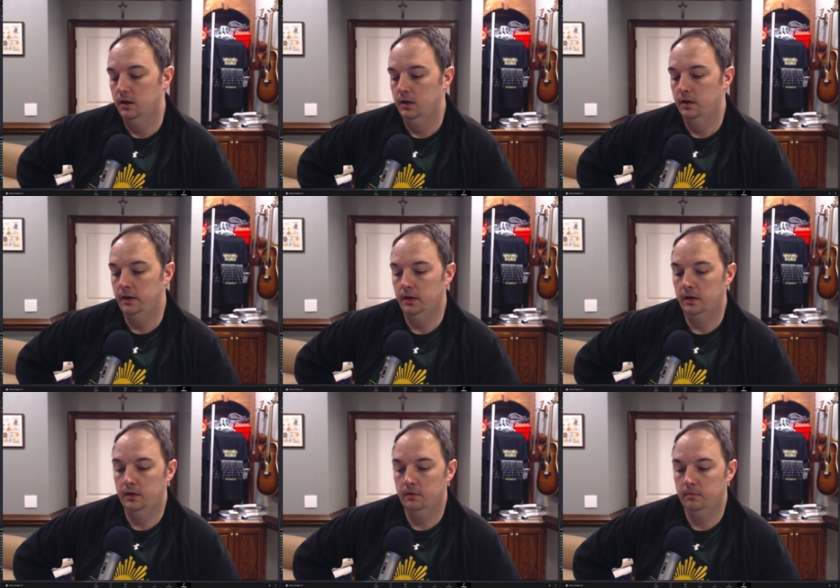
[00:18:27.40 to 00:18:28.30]

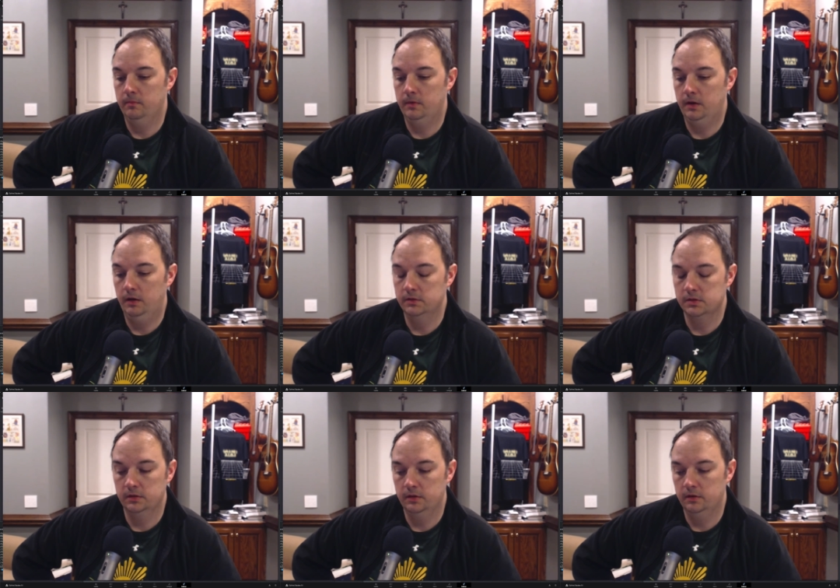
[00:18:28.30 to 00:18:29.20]
And obviously
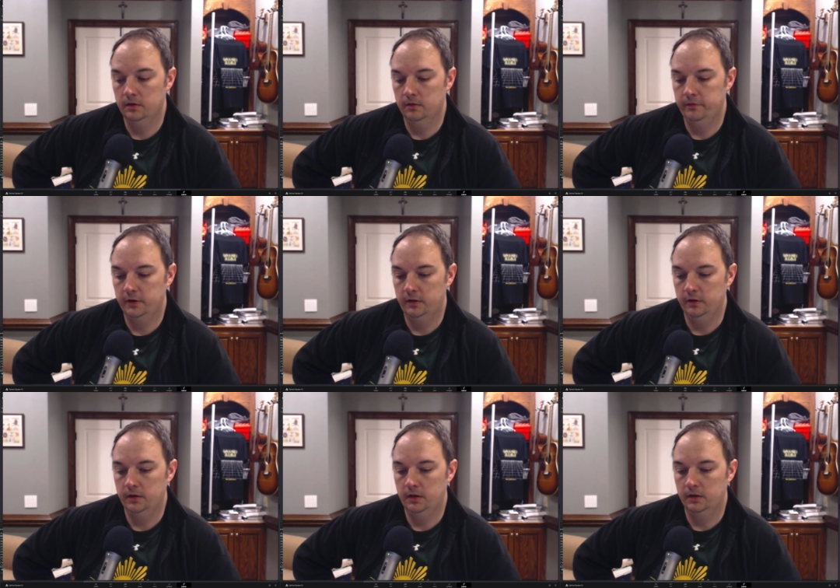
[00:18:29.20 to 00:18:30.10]
they're very good
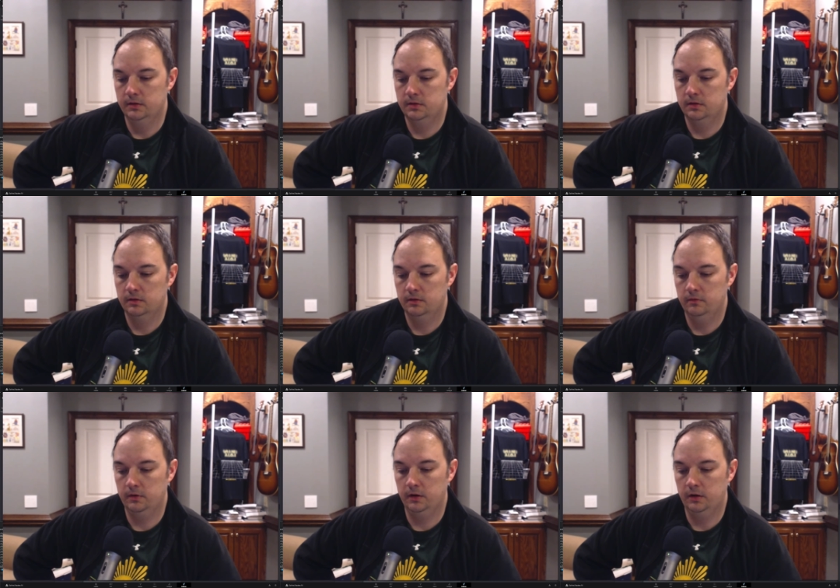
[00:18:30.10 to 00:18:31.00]
at
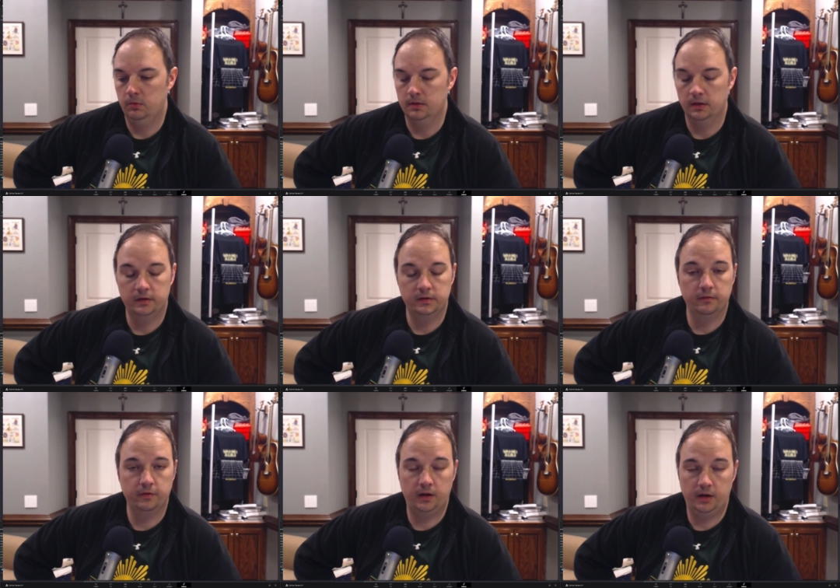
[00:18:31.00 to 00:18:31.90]
very quickly
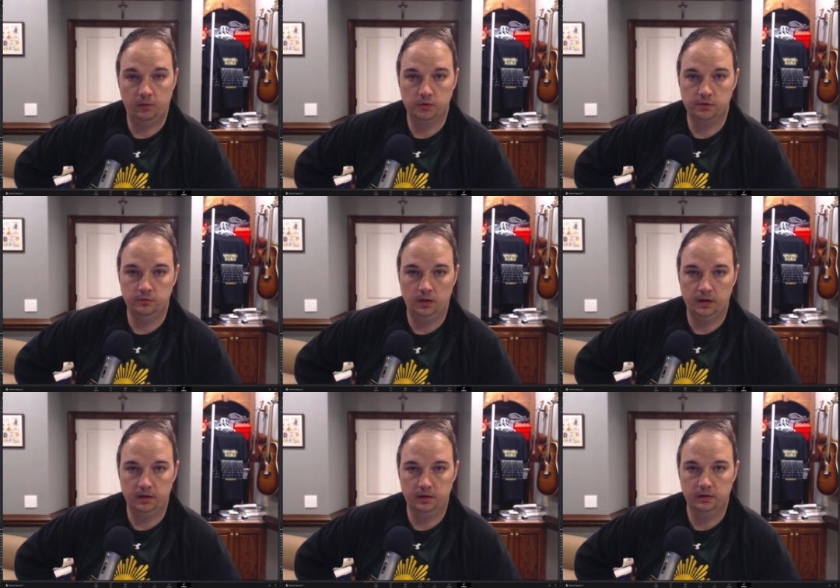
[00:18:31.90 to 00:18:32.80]
identifying what you
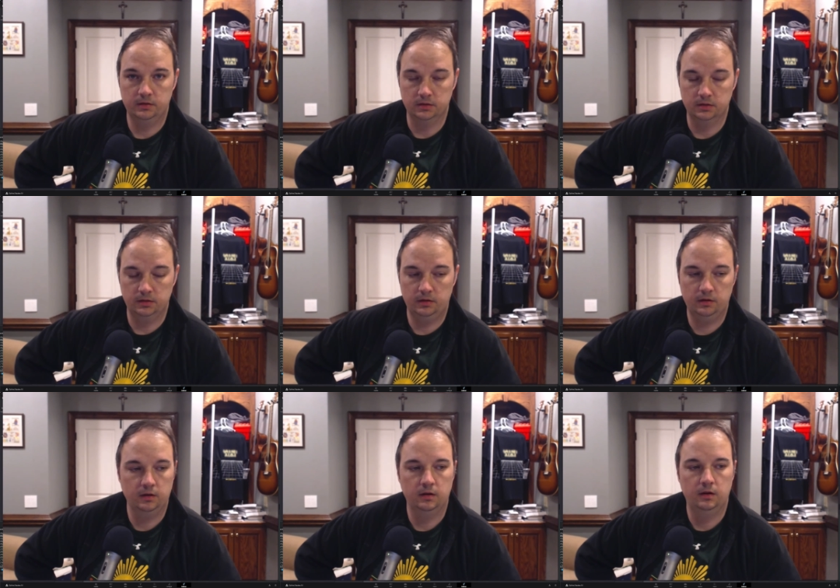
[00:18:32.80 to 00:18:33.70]
like to see,
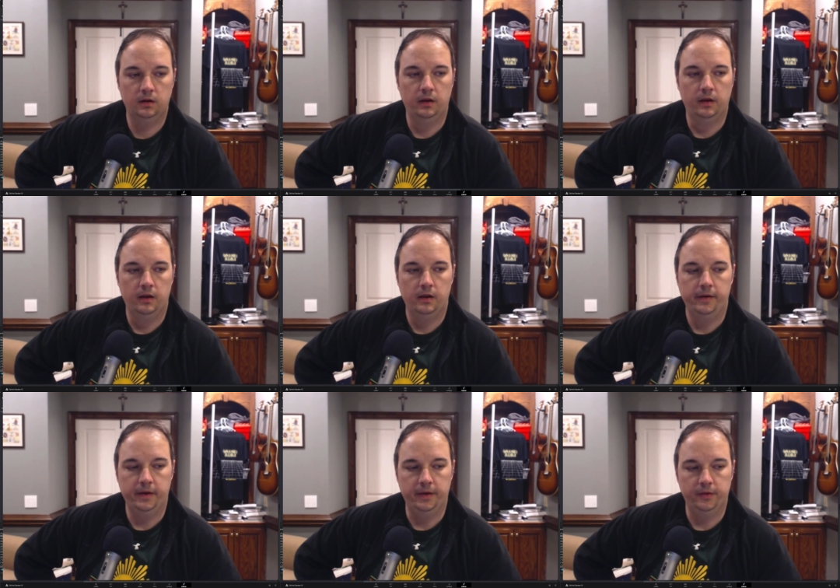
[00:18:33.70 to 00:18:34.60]

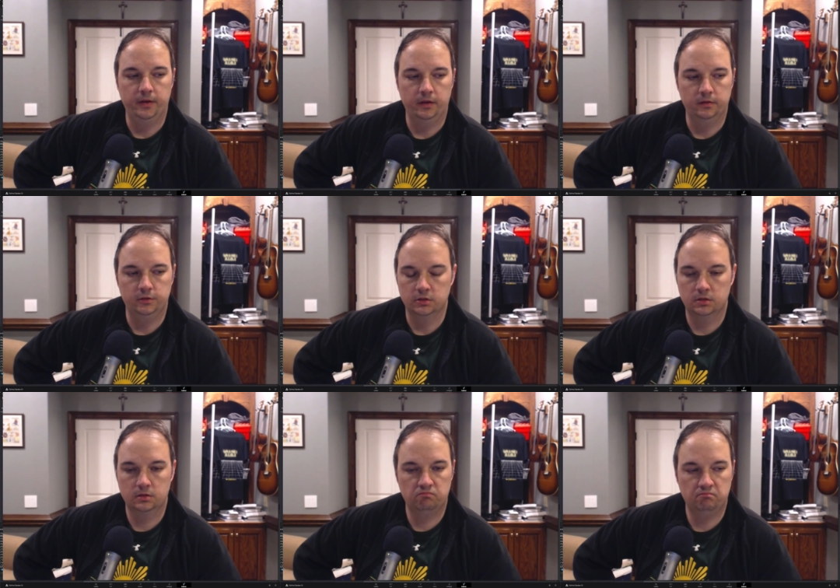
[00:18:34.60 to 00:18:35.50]
and then just
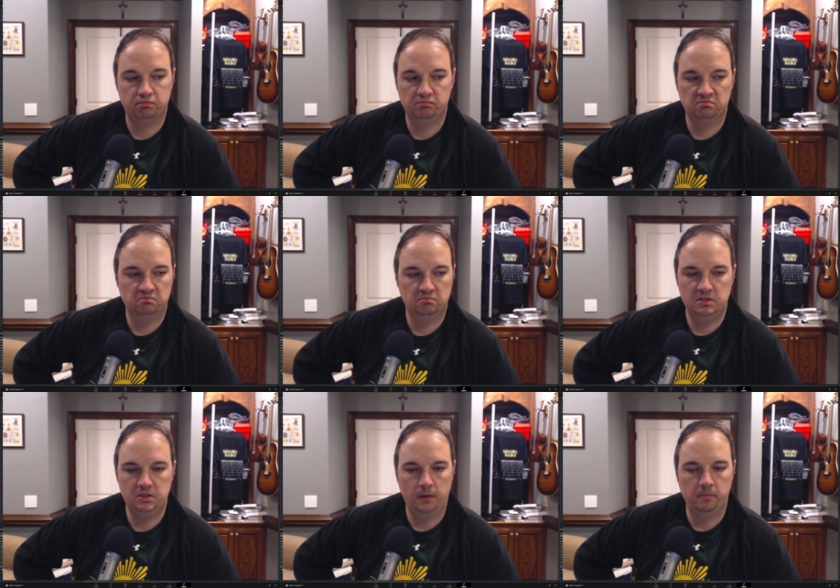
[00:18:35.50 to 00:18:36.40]

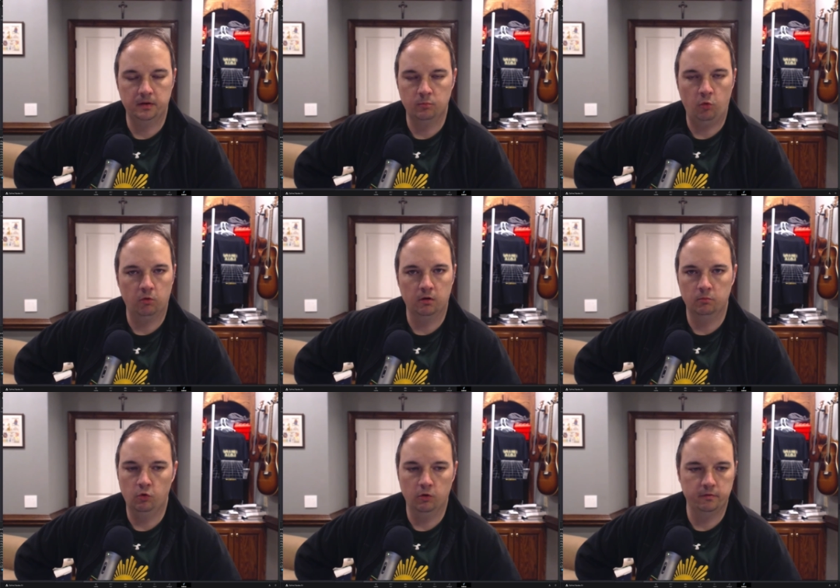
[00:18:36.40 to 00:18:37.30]
dumping more and
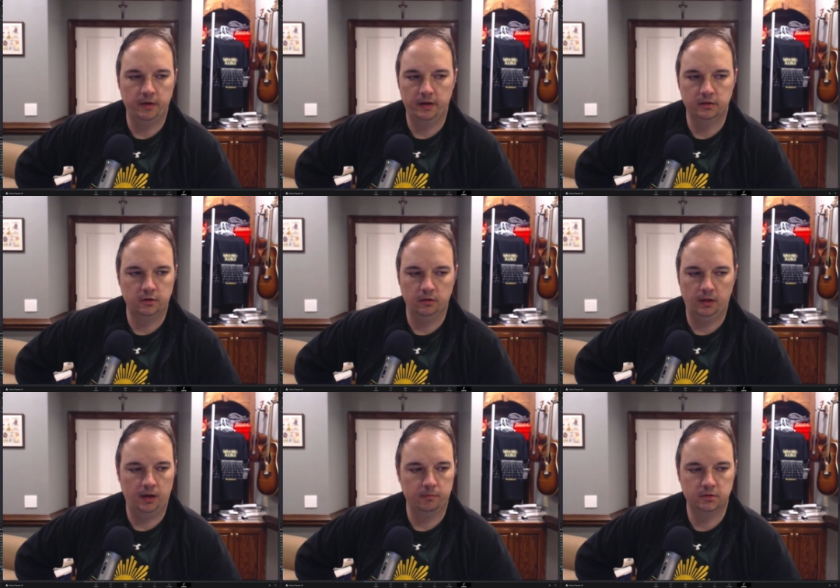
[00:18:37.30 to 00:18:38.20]
more of that into your lap.
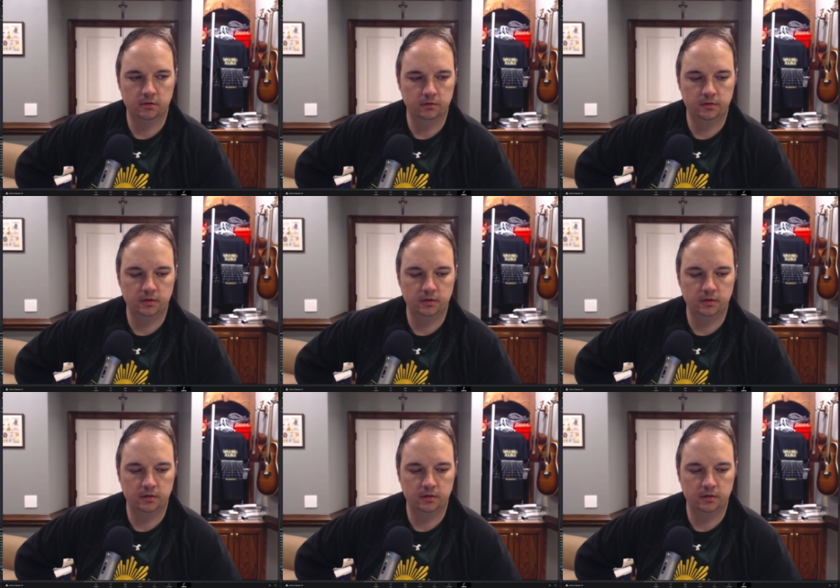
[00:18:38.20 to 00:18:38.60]
So it's